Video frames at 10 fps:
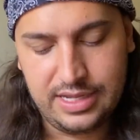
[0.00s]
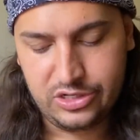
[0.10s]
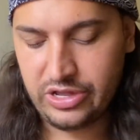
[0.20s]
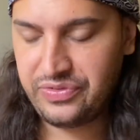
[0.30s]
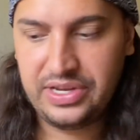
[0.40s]

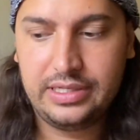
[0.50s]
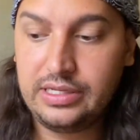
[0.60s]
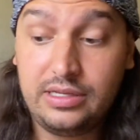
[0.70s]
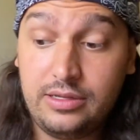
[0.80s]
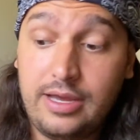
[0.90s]

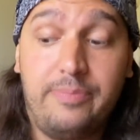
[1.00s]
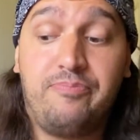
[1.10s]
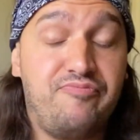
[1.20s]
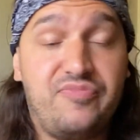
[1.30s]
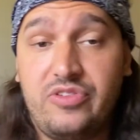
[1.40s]
Definitely
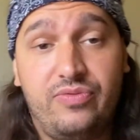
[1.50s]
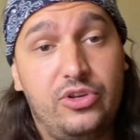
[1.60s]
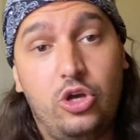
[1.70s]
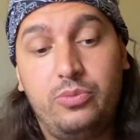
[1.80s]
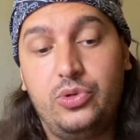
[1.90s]

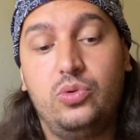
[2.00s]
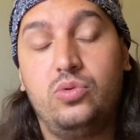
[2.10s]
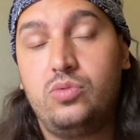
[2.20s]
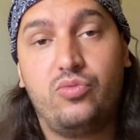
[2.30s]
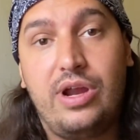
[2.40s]
phenomenal
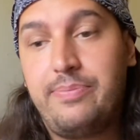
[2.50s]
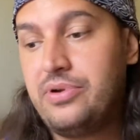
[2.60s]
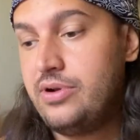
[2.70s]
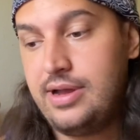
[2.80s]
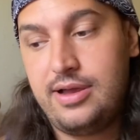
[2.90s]
rapper.